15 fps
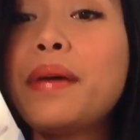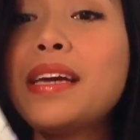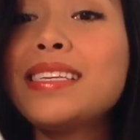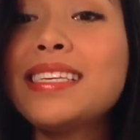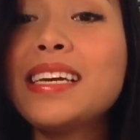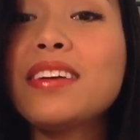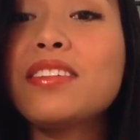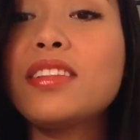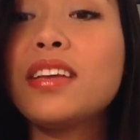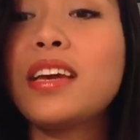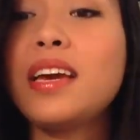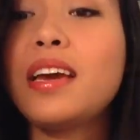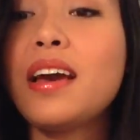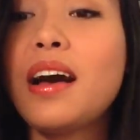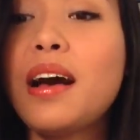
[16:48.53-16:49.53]

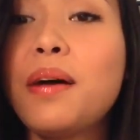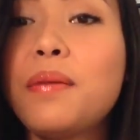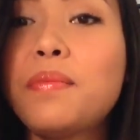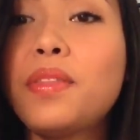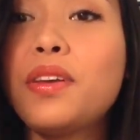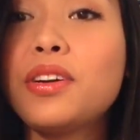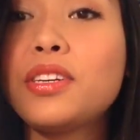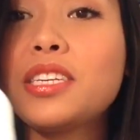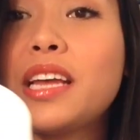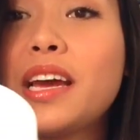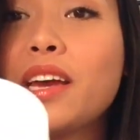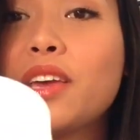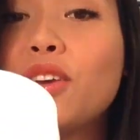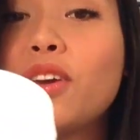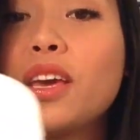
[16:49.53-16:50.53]
basically there's
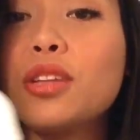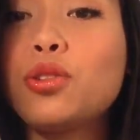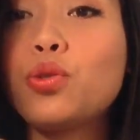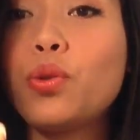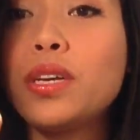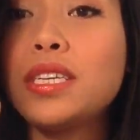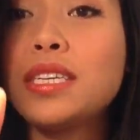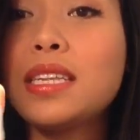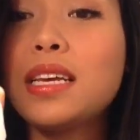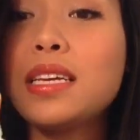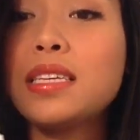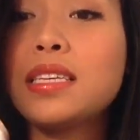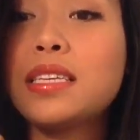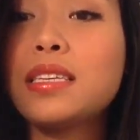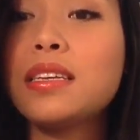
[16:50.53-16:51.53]
like, you can twist
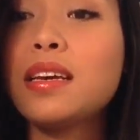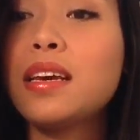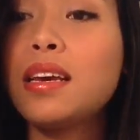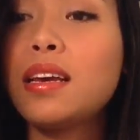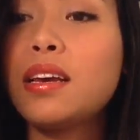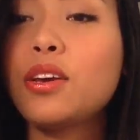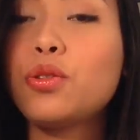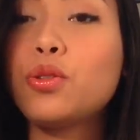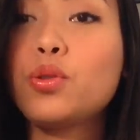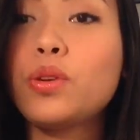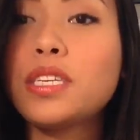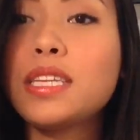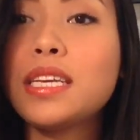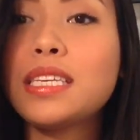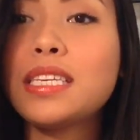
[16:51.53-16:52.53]
this
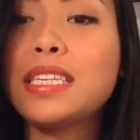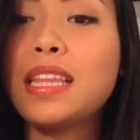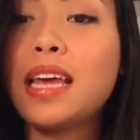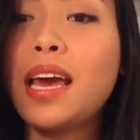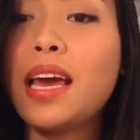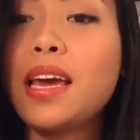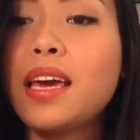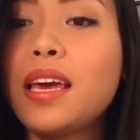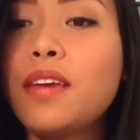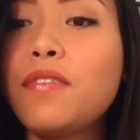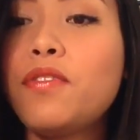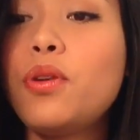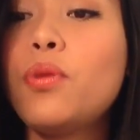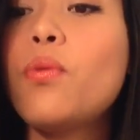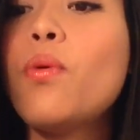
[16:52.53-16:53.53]
thing
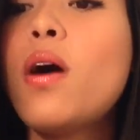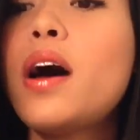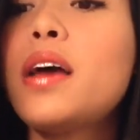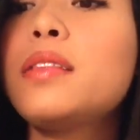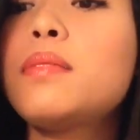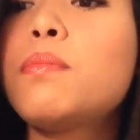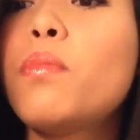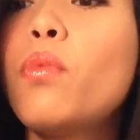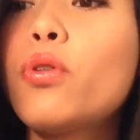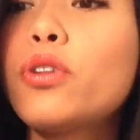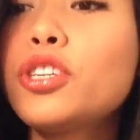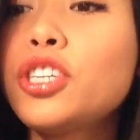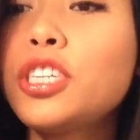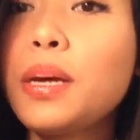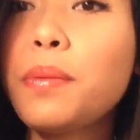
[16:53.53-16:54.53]
if you want
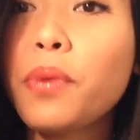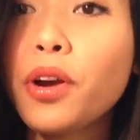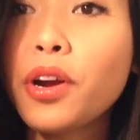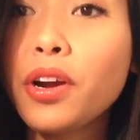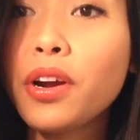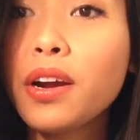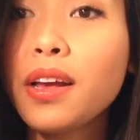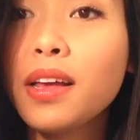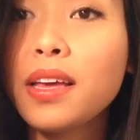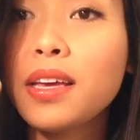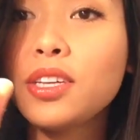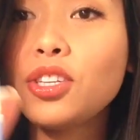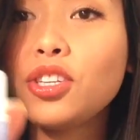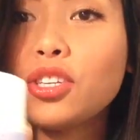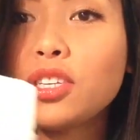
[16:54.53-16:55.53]
more shimmer,
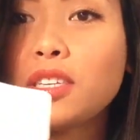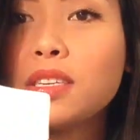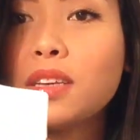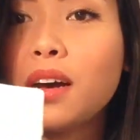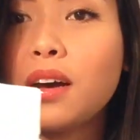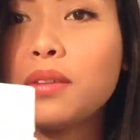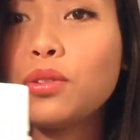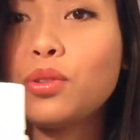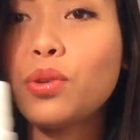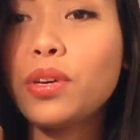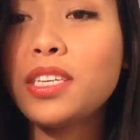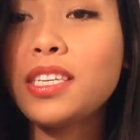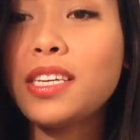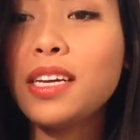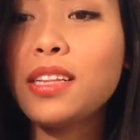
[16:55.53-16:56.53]
just
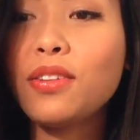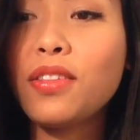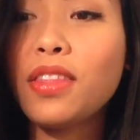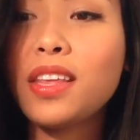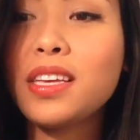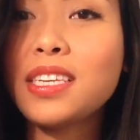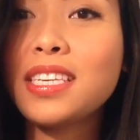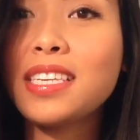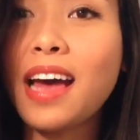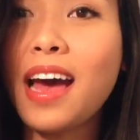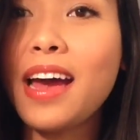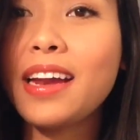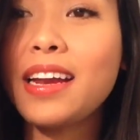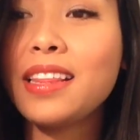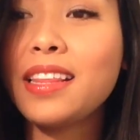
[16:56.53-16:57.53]
twist it on this
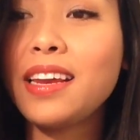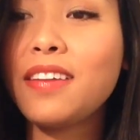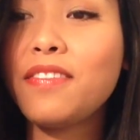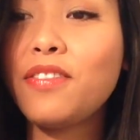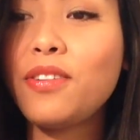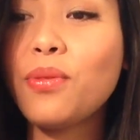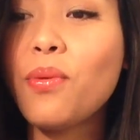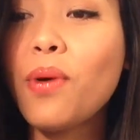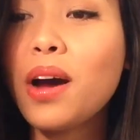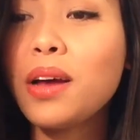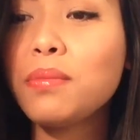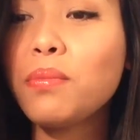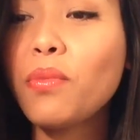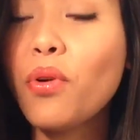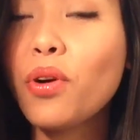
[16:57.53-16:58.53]
side, and then if you
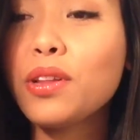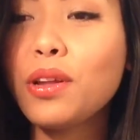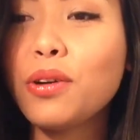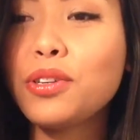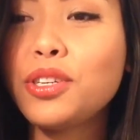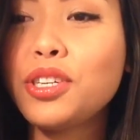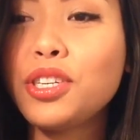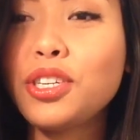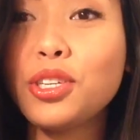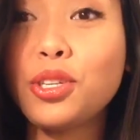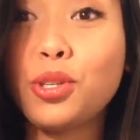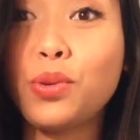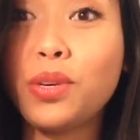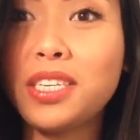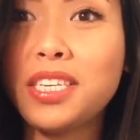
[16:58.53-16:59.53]
want more lotion,
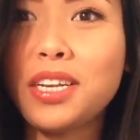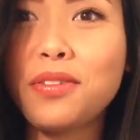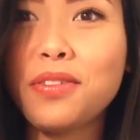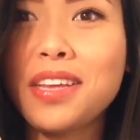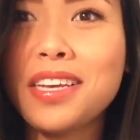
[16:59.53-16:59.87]
just twist it on